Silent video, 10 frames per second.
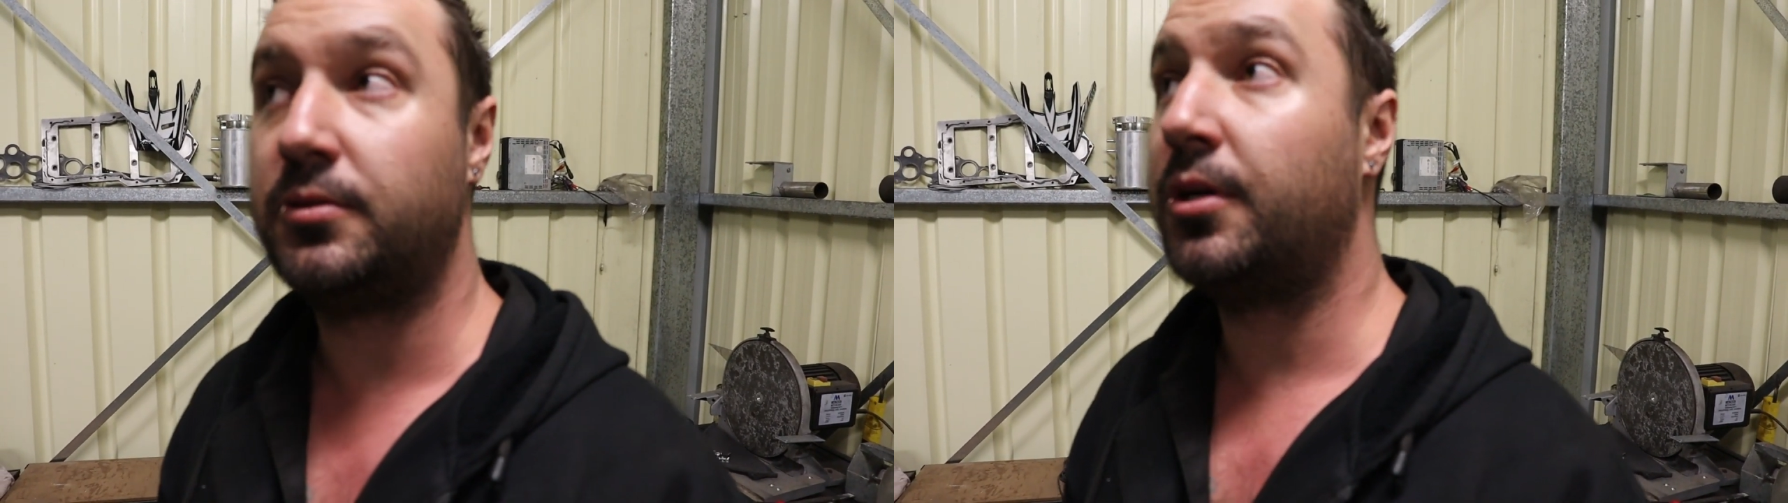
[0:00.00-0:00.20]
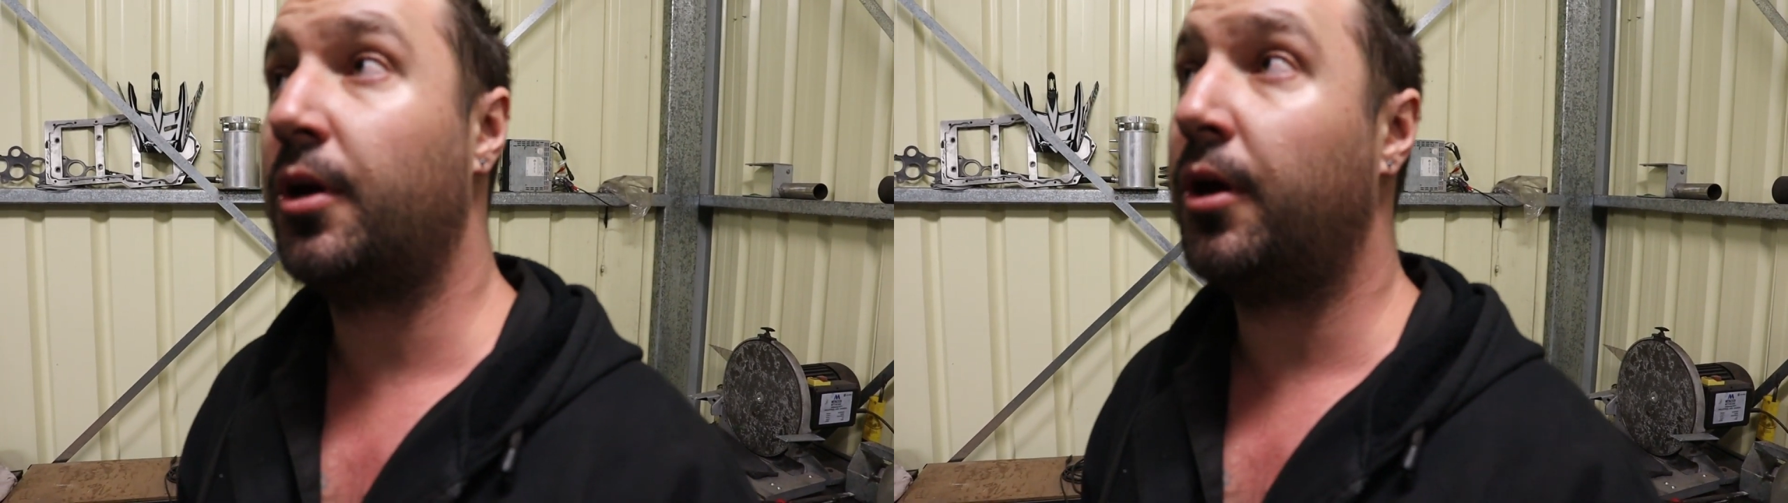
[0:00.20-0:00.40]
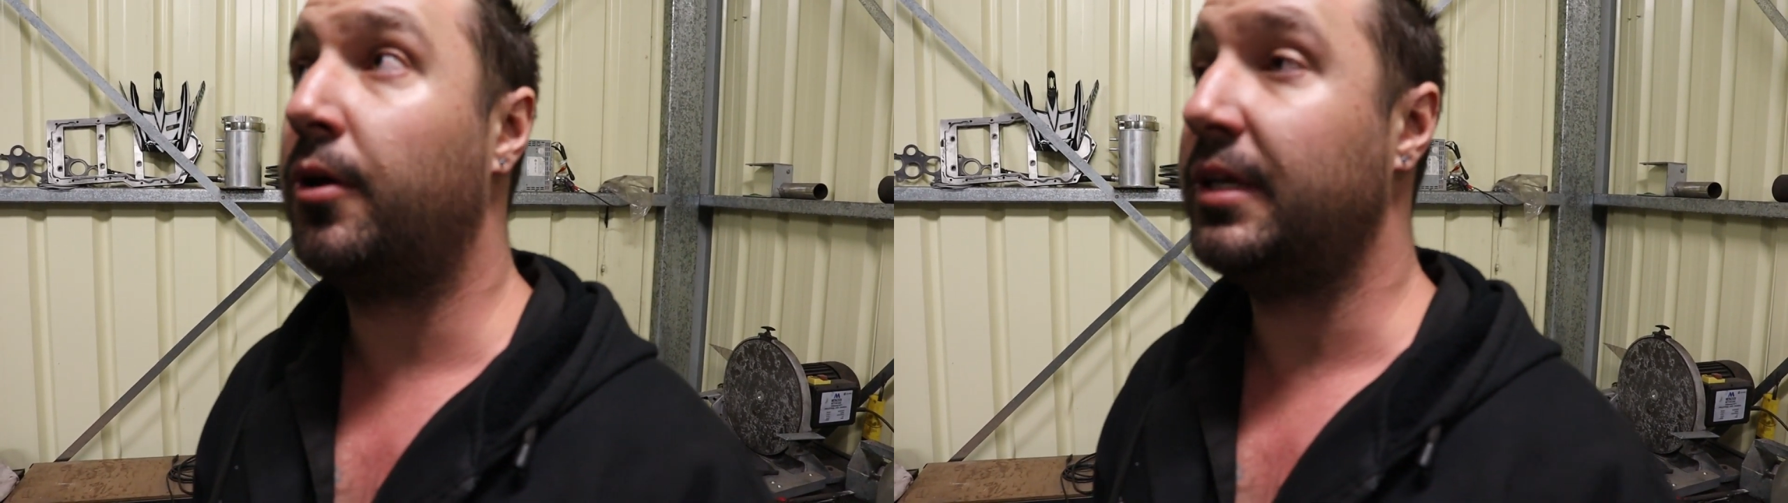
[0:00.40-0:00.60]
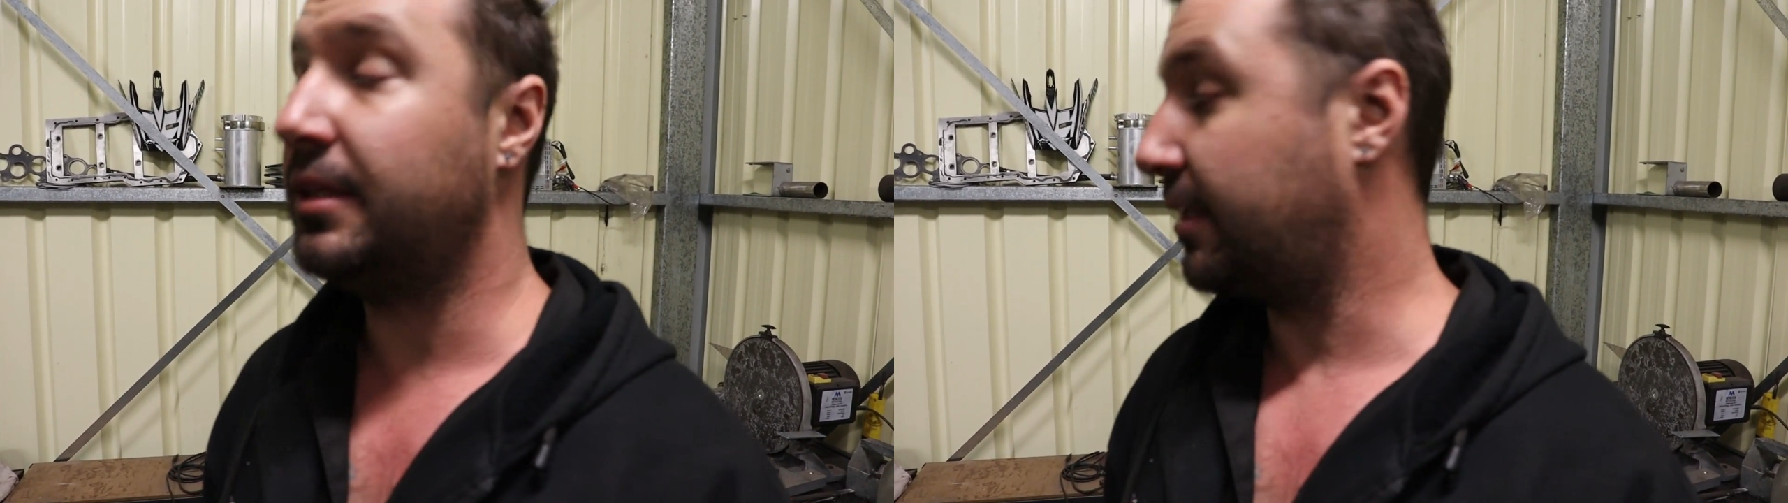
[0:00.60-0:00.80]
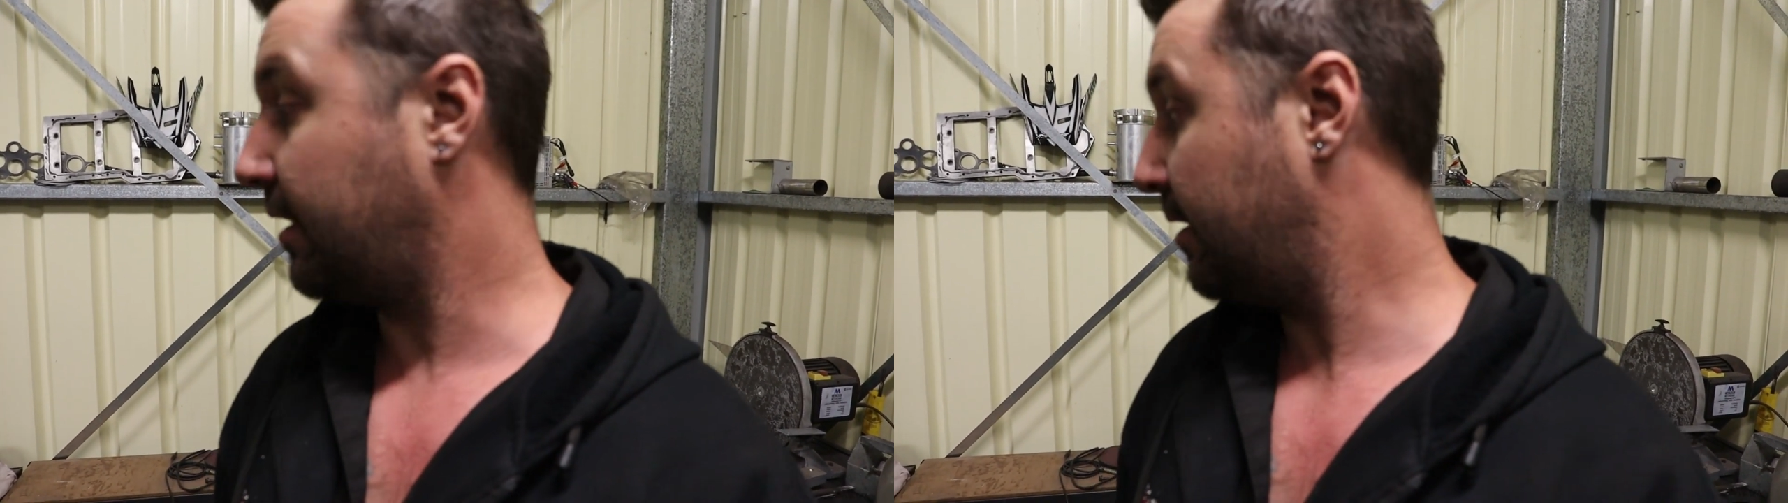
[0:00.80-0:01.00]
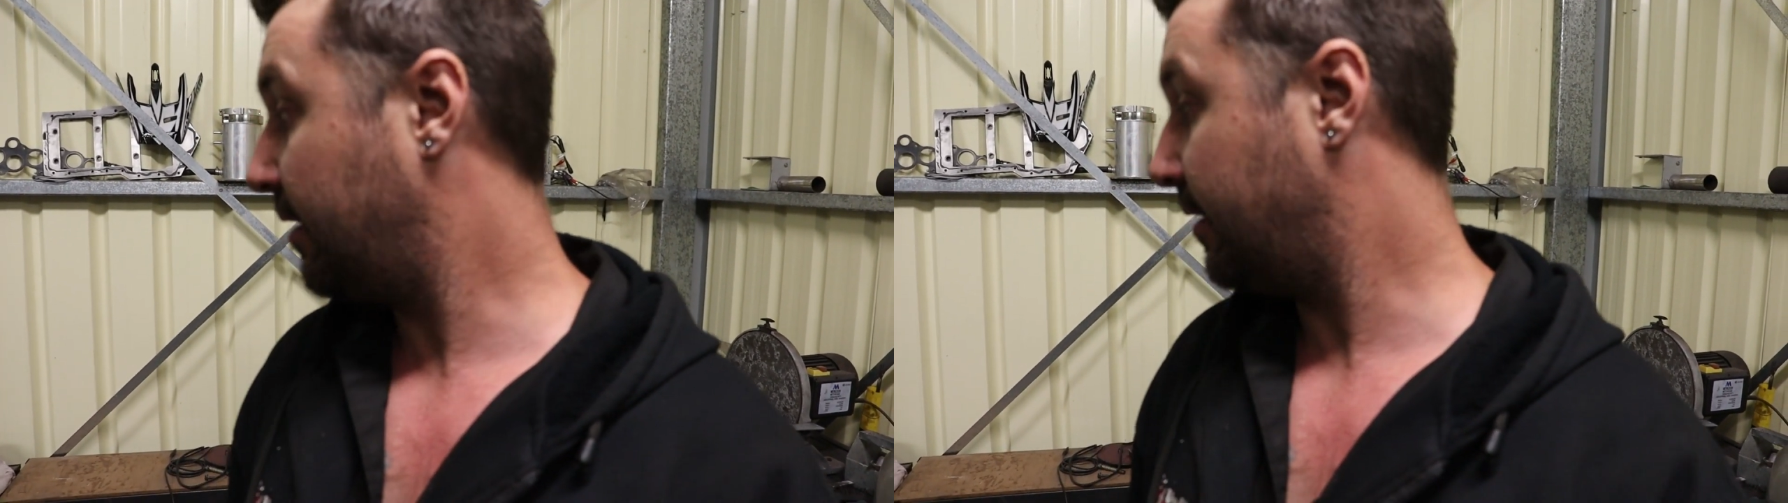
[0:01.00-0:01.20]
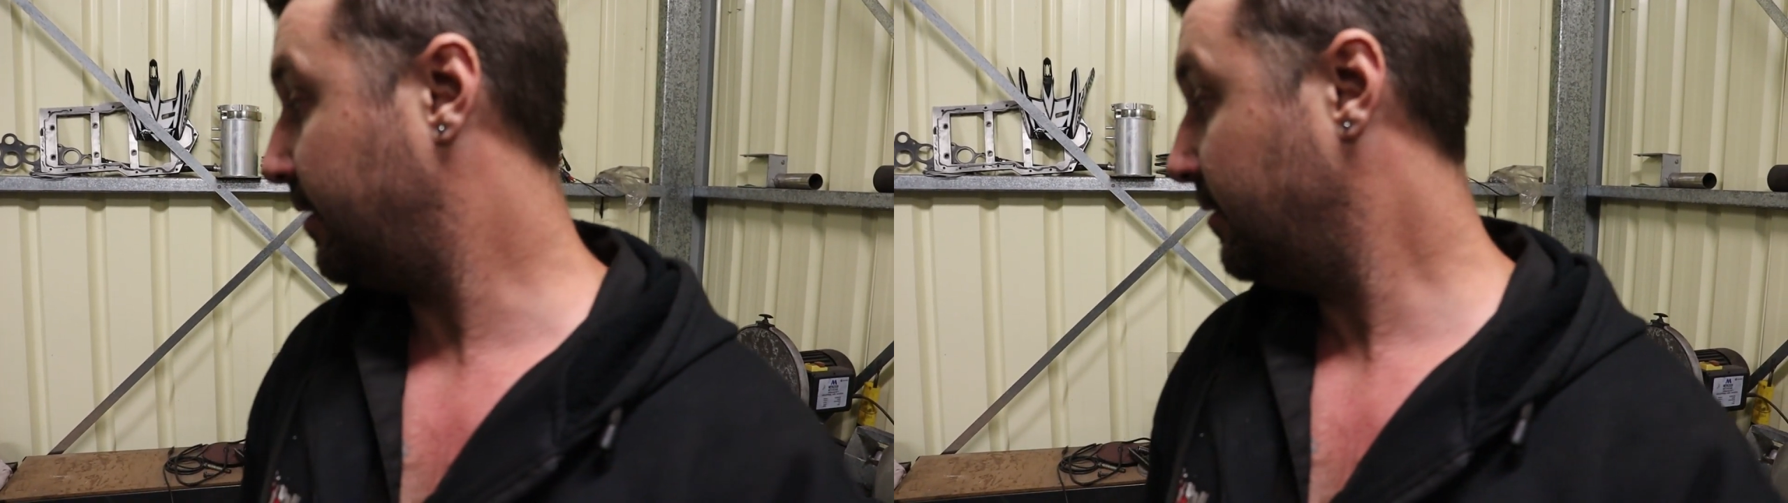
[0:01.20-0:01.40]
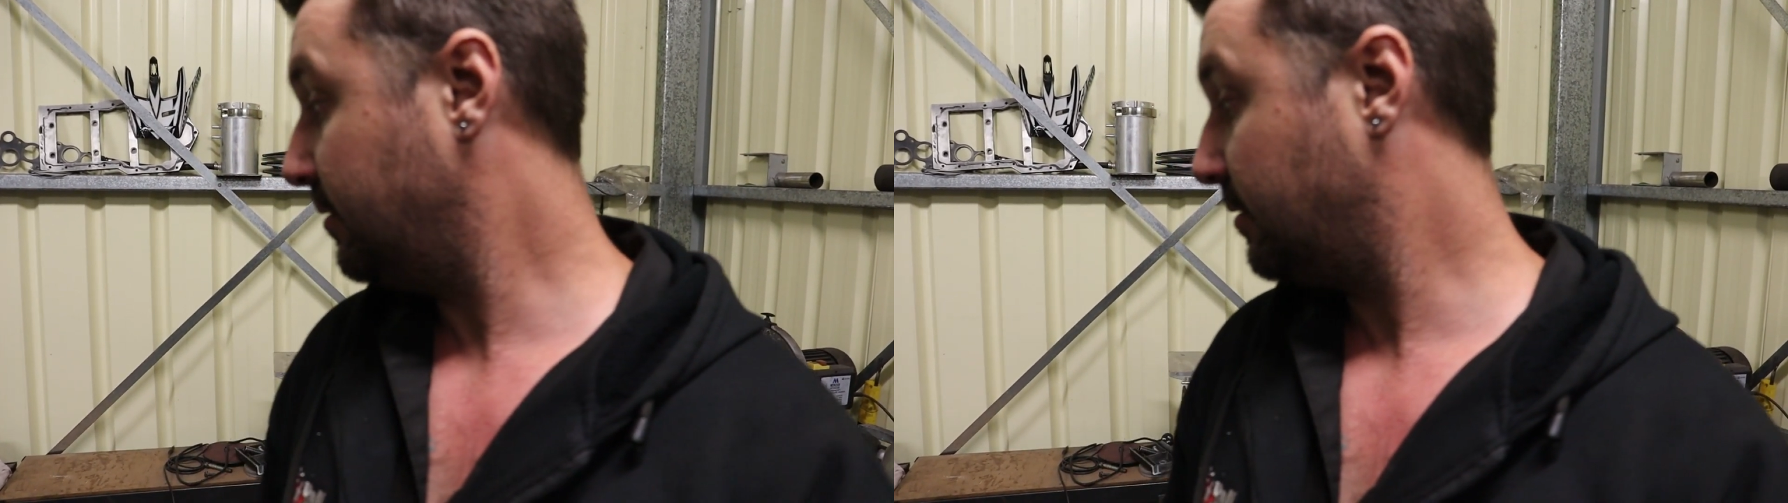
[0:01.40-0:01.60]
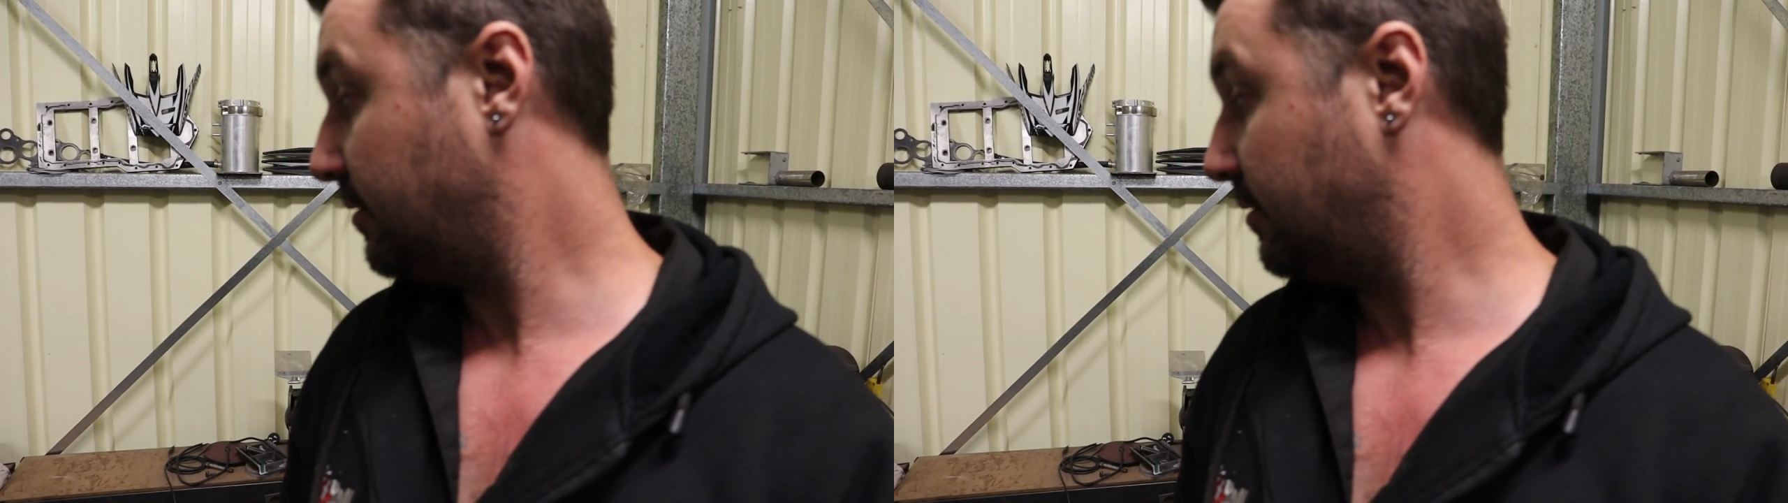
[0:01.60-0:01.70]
to go in the car. Then